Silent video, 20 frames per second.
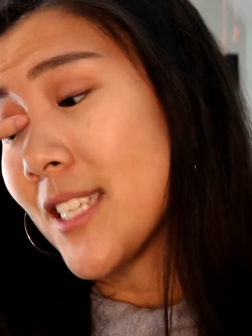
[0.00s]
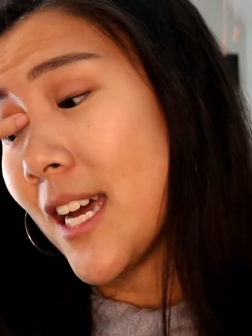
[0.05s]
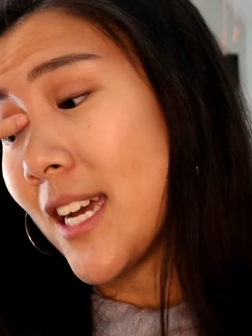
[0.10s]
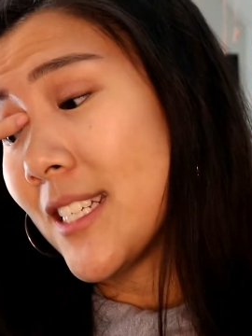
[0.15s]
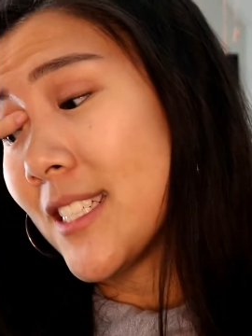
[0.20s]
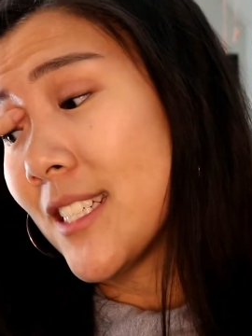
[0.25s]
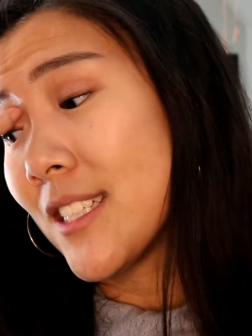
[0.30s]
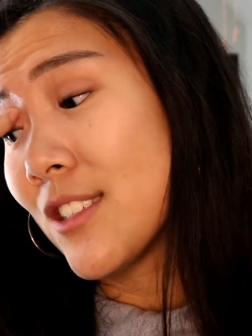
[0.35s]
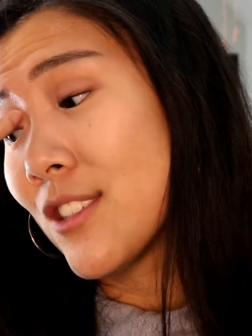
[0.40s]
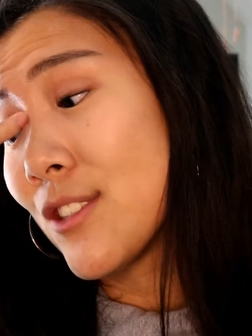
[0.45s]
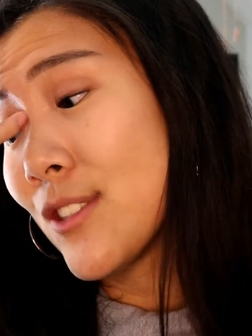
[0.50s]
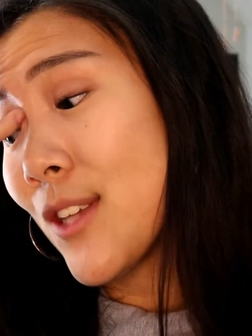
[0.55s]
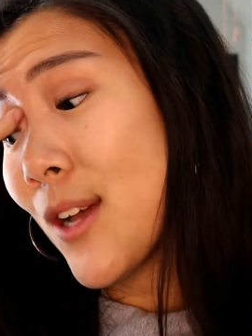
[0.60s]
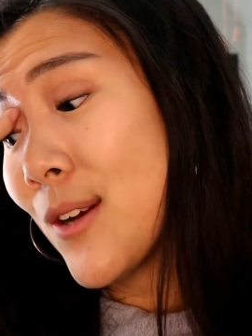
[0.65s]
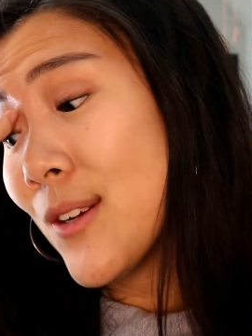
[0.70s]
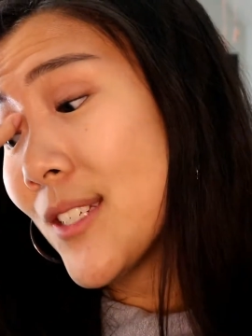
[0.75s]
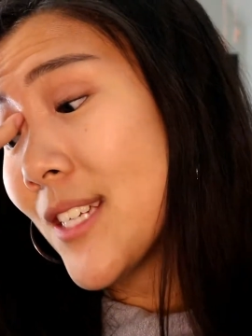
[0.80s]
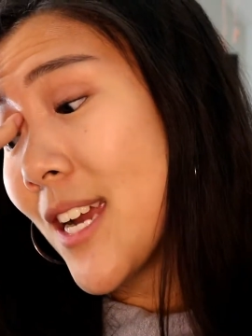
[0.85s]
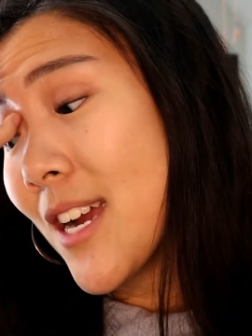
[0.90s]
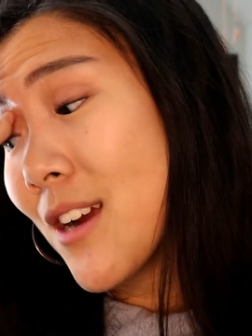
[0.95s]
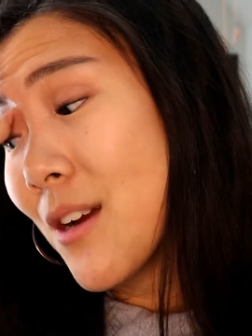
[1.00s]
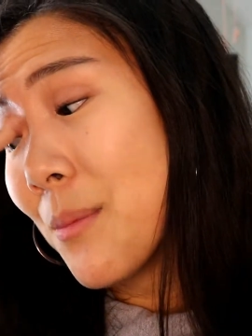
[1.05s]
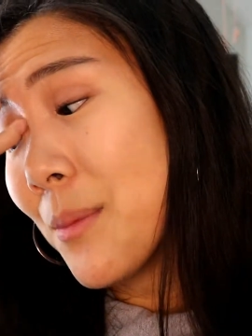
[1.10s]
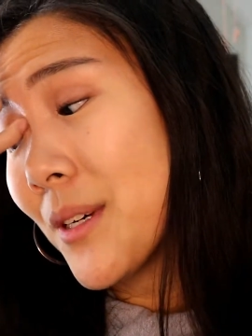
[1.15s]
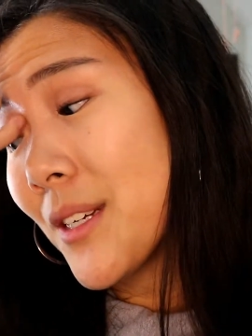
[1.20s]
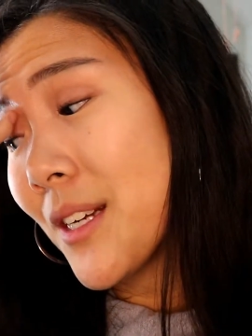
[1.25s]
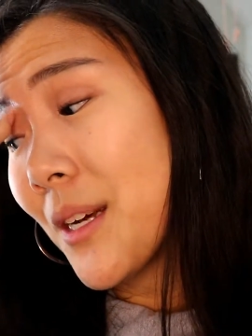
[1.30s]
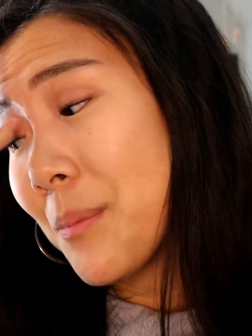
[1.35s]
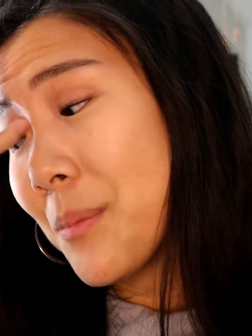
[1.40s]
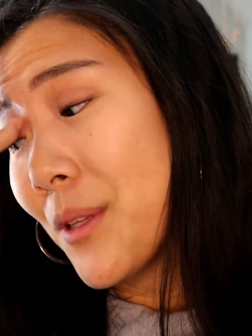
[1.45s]
I did so terrible
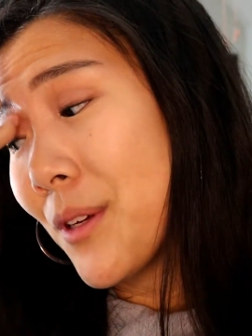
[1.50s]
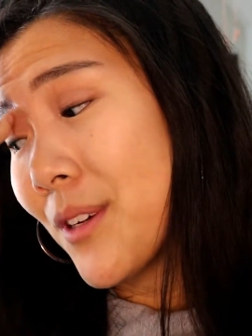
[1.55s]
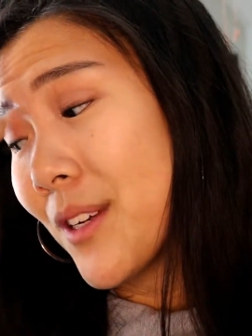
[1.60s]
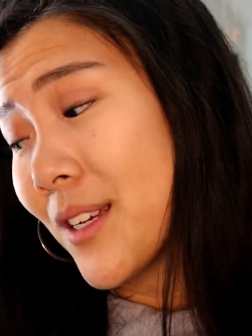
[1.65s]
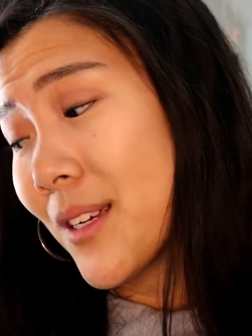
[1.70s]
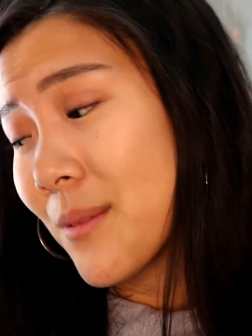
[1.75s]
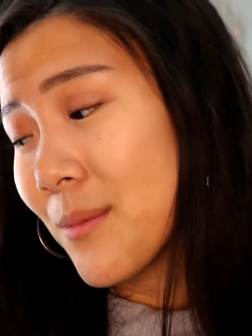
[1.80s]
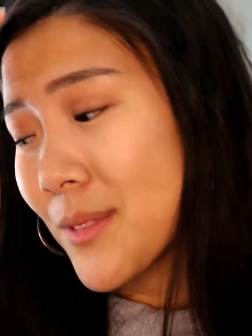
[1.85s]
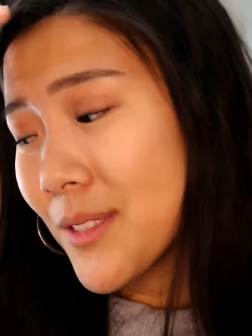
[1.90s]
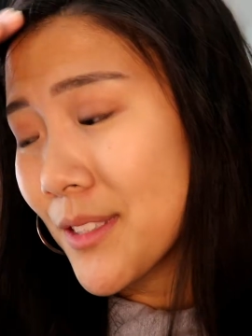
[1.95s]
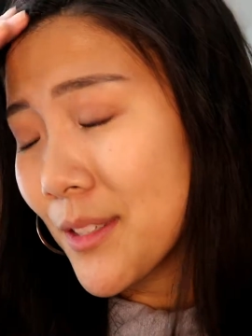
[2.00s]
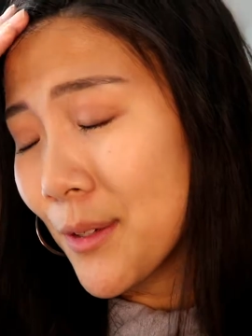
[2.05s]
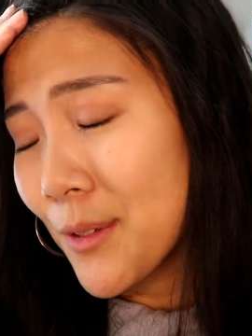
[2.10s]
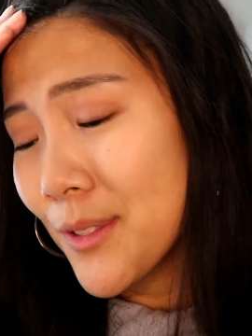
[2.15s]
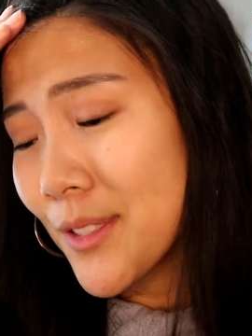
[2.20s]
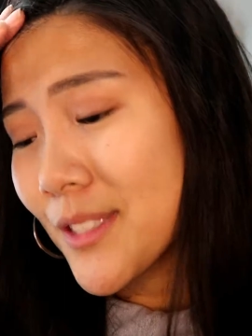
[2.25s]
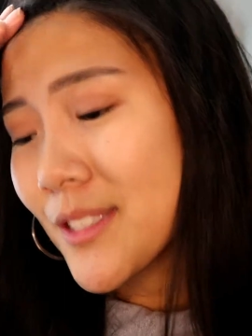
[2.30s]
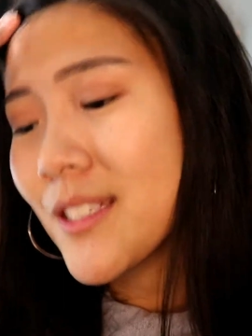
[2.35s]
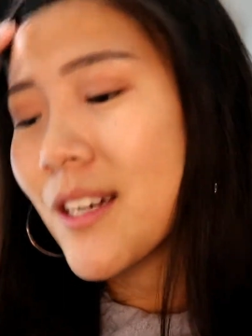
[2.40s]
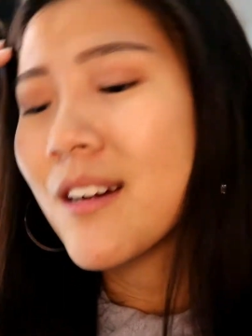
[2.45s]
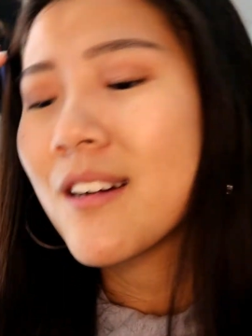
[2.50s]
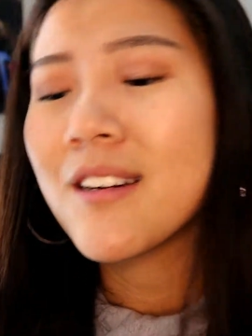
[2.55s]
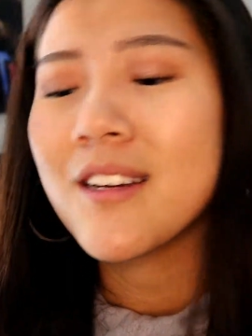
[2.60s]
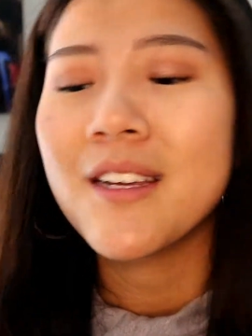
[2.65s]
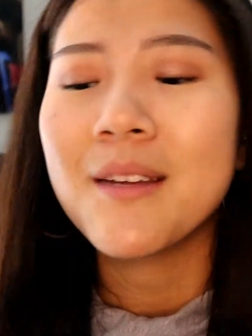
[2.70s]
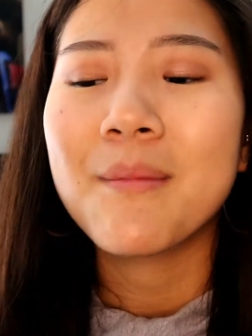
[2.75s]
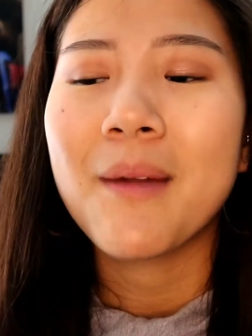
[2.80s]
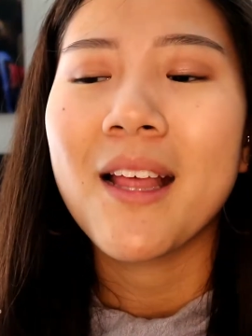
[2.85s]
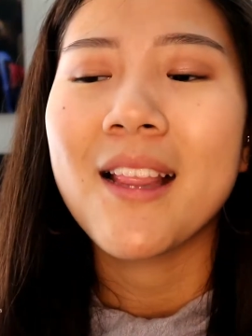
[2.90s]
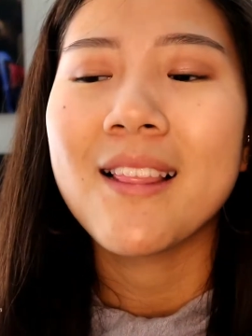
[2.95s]
at uploading. I'm so
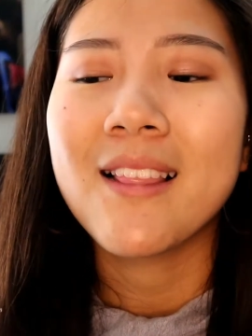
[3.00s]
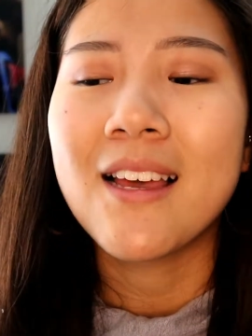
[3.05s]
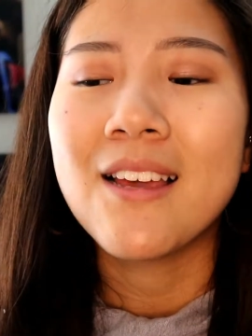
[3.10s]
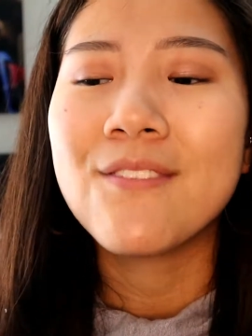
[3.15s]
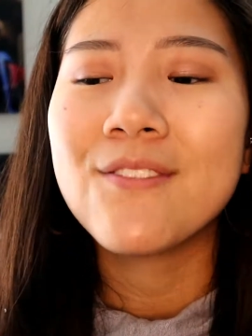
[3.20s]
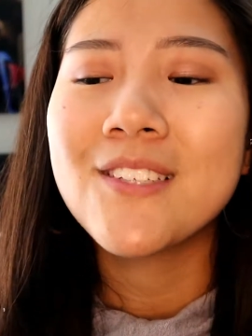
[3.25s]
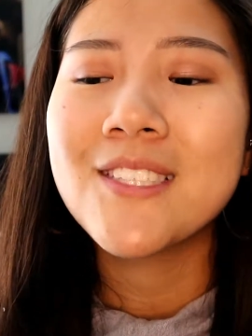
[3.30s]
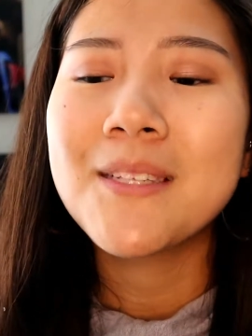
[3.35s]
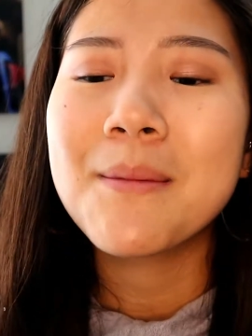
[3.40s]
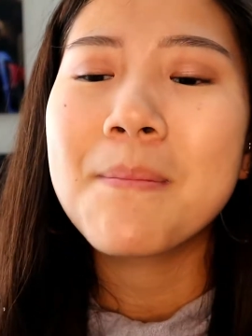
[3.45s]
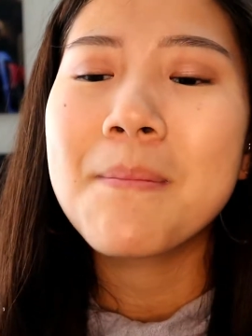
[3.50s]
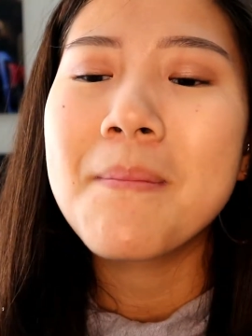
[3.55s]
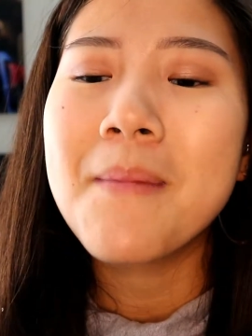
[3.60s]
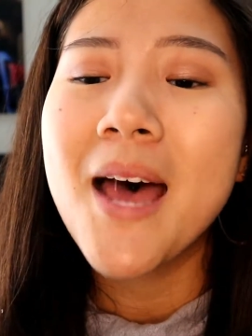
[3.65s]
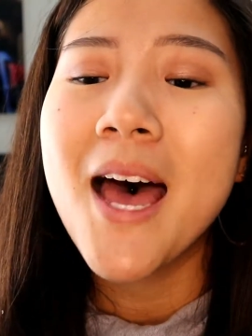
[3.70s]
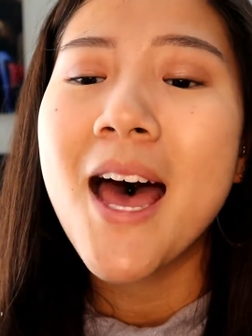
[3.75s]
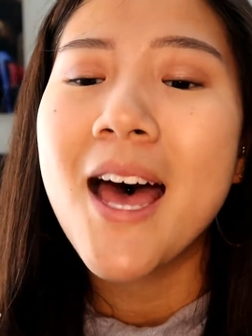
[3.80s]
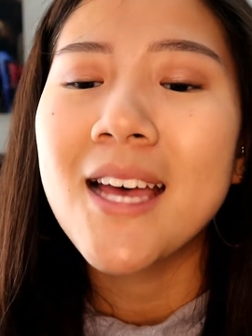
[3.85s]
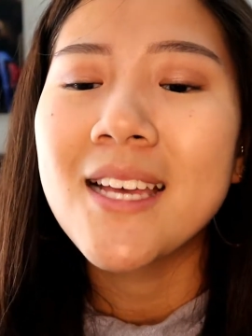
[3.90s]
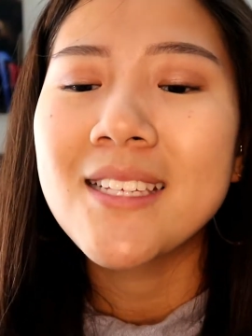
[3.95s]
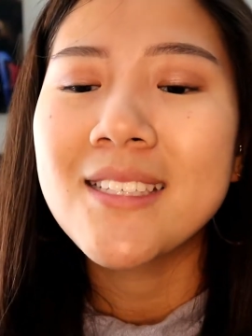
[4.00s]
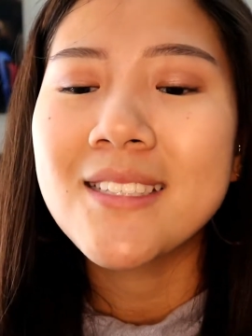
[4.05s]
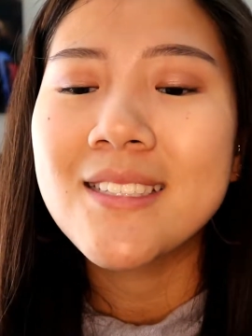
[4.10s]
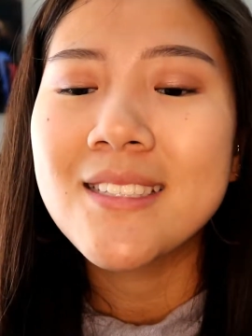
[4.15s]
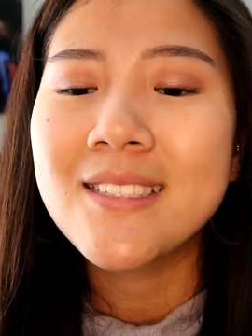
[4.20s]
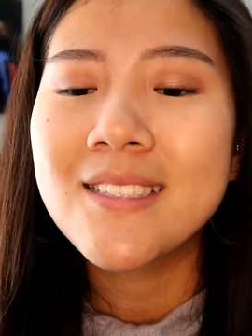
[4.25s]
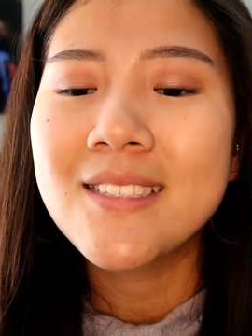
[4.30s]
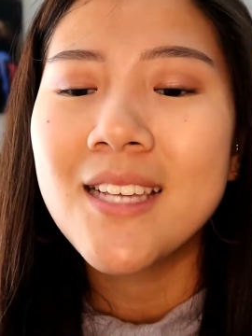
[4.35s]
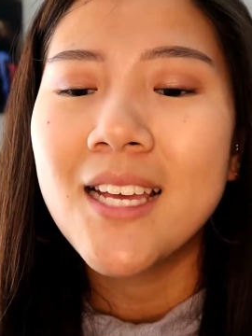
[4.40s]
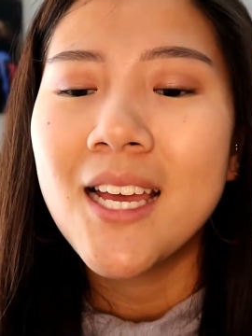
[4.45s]
sorry. My life is a
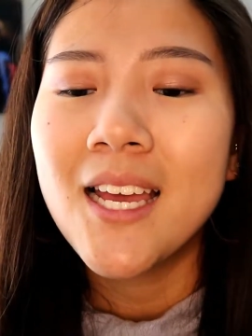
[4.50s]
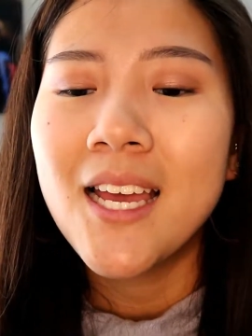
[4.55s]
mess.